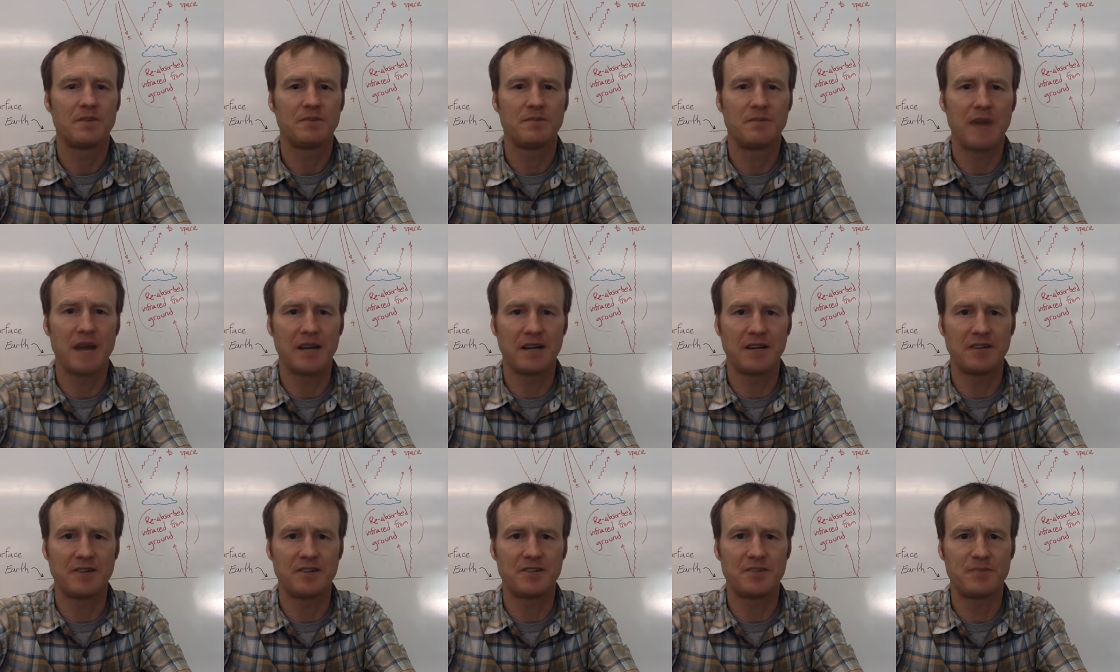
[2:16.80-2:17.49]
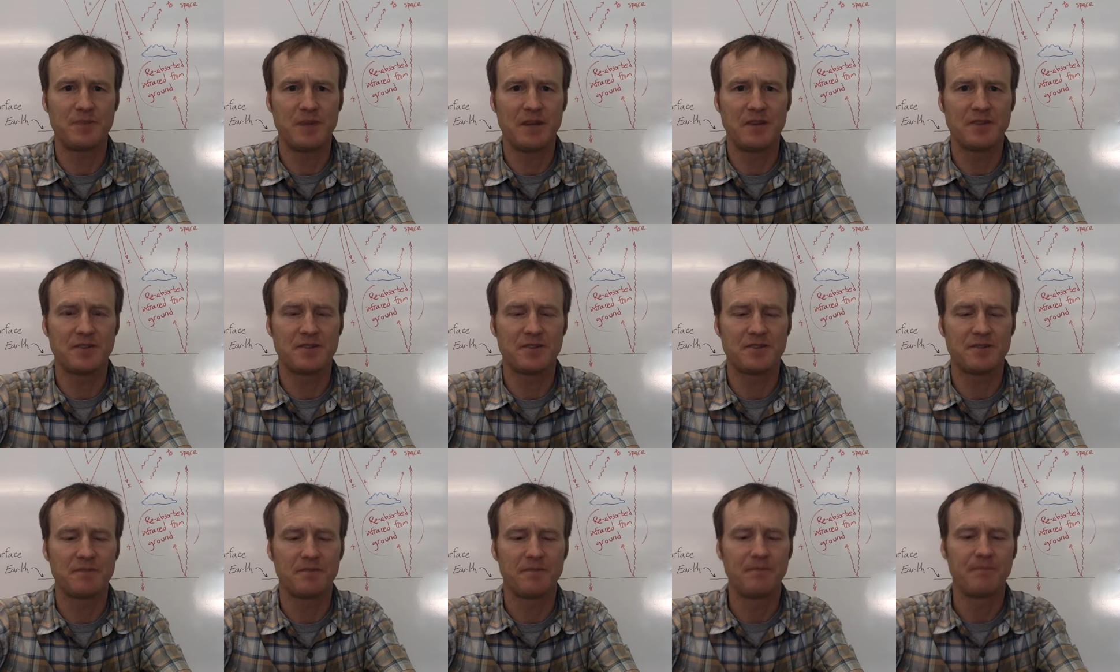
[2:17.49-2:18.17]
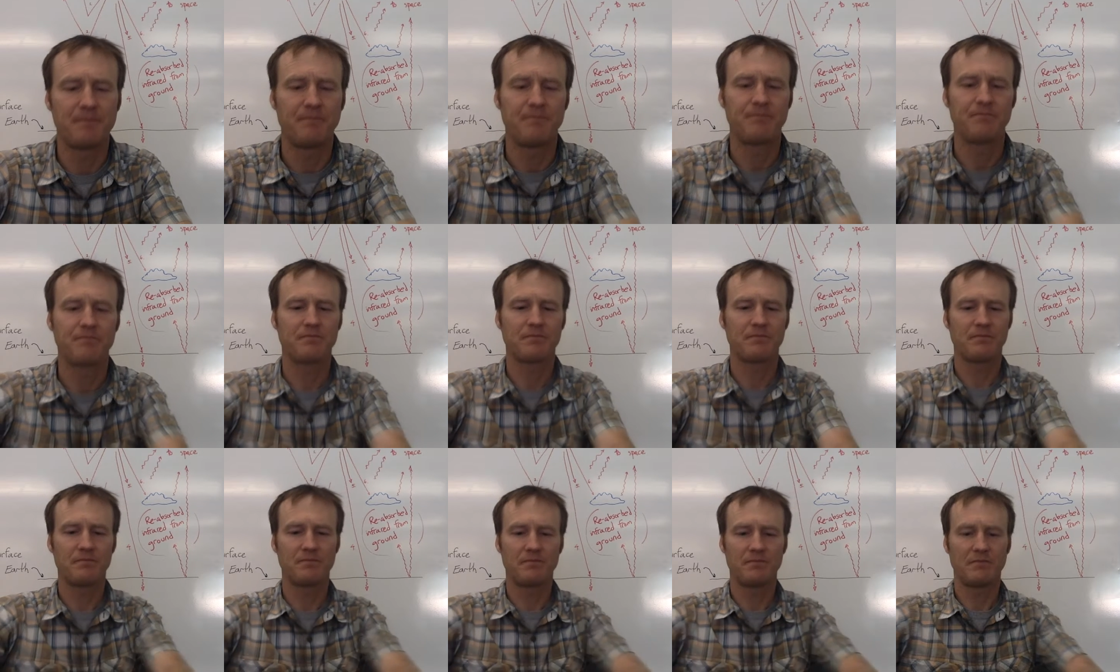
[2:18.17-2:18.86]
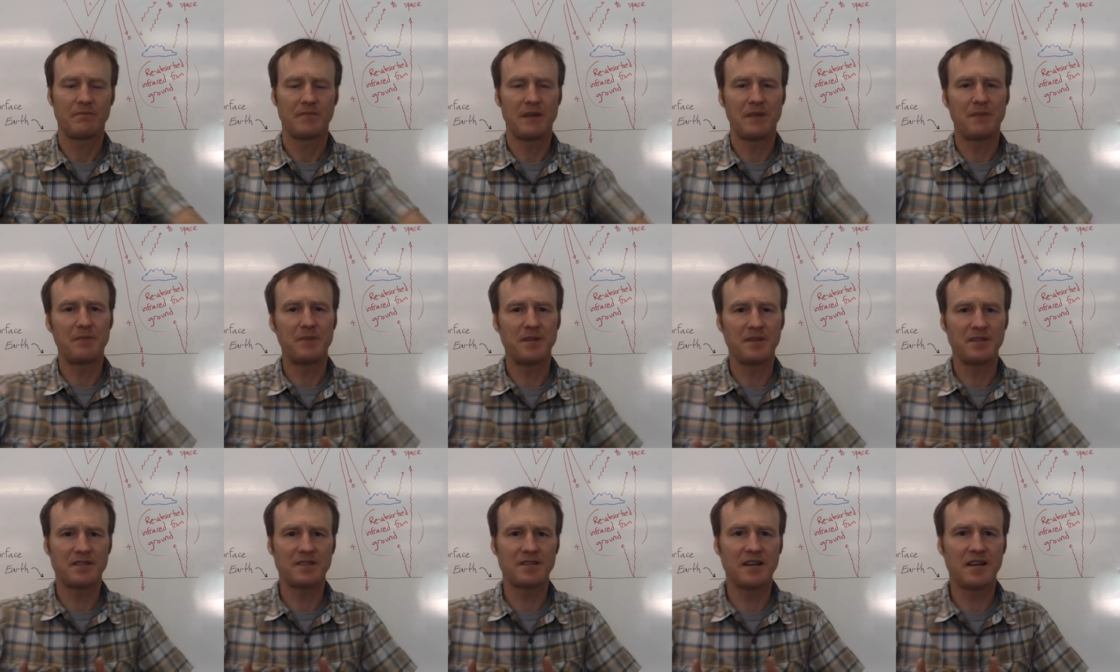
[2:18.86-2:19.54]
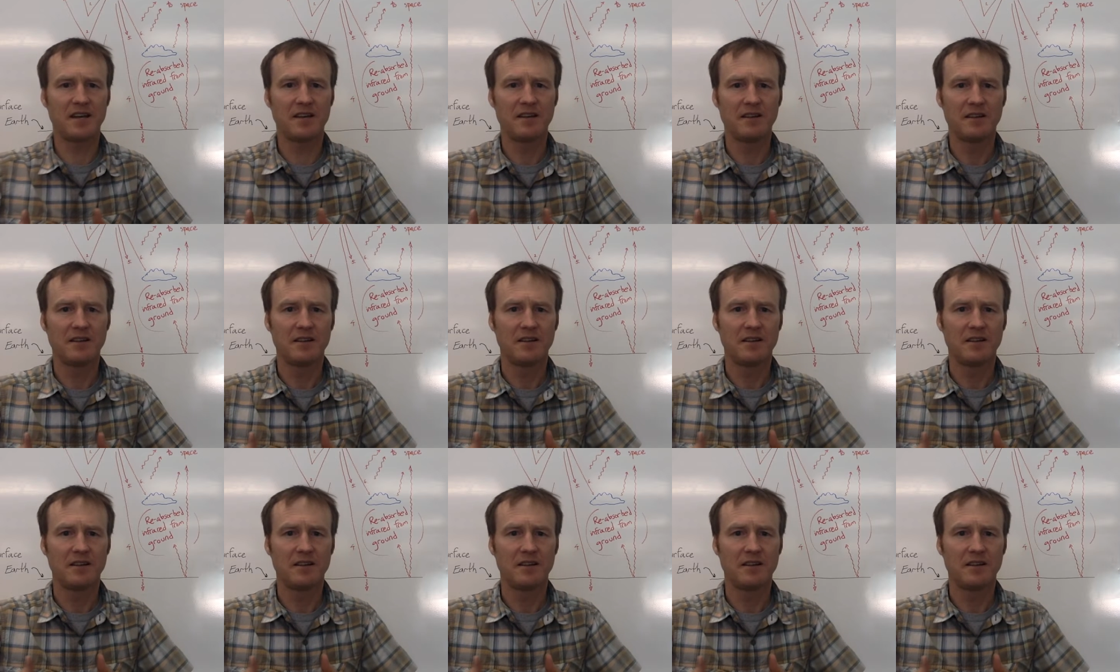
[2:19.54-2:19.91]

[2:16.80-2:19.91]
back into space. That being said,